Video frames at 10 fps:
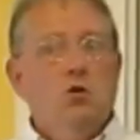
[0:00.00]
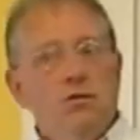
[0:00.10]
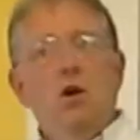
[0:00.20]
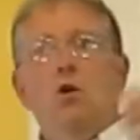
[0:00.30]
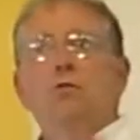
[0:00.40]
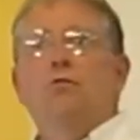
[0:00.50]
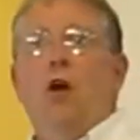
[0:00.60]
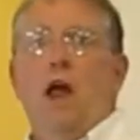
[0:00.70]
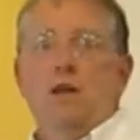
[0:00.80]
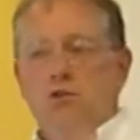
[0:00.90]
So if you go to
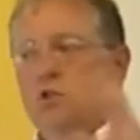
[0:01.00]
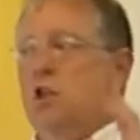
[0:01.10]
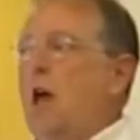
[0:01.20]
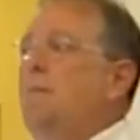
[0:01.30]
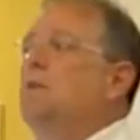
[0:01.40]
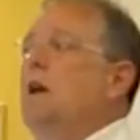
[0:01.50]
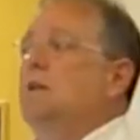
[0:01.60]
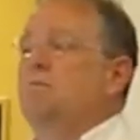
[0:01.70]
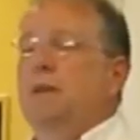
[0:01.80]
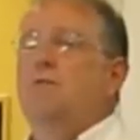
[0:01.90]
France, it's the
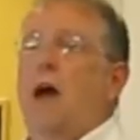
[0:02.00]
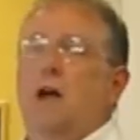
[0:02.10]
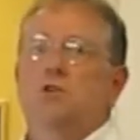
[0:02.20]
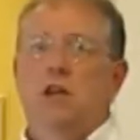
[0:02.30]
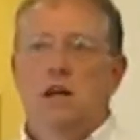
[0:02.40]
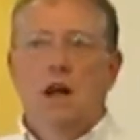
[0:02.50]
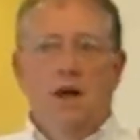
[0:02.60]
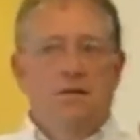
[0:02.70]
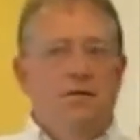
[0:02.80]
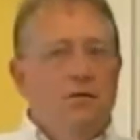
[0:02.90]
hepatitis B vaccine
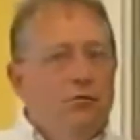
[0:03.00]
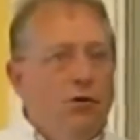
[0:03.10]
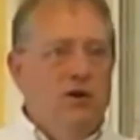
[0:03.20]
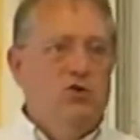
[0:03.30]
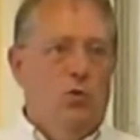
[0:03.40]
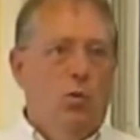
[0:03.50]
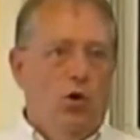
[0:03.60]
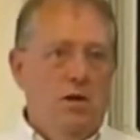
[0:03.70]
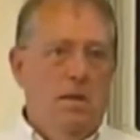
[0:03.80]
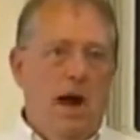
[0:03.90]
that the French are
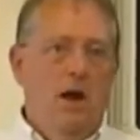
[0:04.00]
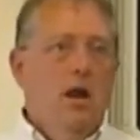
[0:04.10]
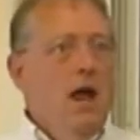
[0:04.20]
worried about.